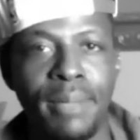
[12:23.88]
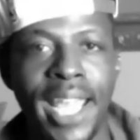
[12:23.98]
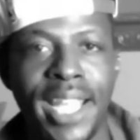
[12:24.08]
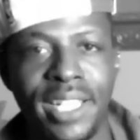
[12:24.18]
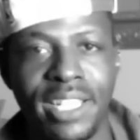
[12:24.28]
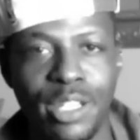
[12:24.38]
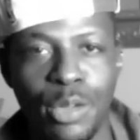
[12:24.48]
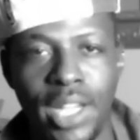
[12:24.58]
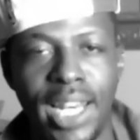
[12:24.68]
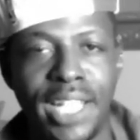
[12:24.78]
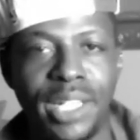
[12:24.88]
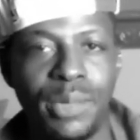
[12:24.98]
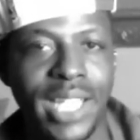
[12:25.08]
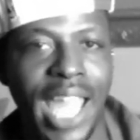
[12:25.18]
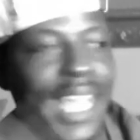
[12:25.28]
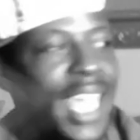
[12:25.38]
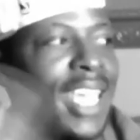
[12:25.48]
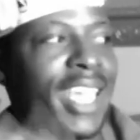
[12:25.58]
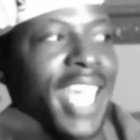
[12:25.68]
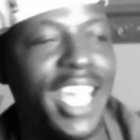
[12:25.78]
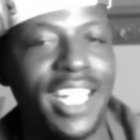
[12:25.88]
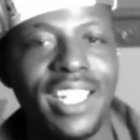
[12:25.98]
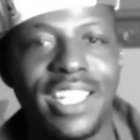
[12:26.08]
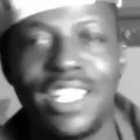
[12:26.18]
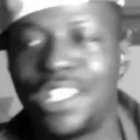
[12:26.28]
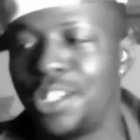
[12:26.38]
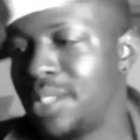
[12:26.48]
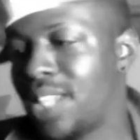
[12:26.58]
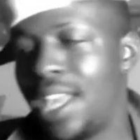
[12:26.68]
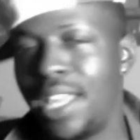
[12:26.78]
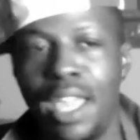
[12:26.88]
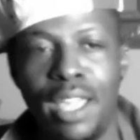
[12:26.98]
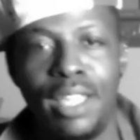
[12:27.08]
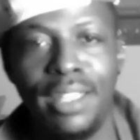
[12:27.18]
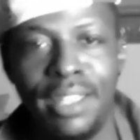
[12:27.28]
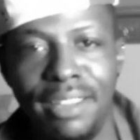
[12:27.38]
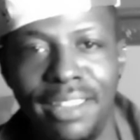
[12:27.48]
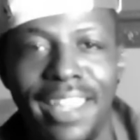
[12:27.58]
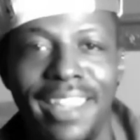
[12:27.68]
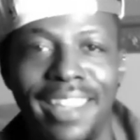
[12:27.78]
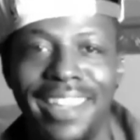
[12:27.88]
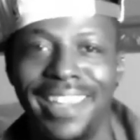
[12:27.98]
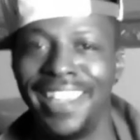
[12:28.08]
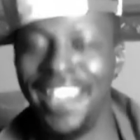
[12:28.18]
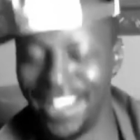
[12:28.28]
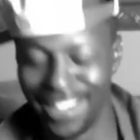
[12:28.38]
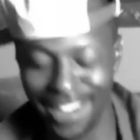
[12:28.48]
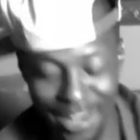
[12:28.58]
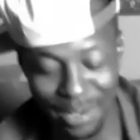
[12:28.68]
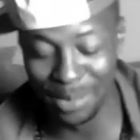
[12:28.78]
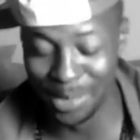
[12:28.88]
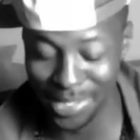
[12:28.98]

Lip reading: Landon too, and Landon was like, hey, Candace, and she was like, hey. Girl, the moves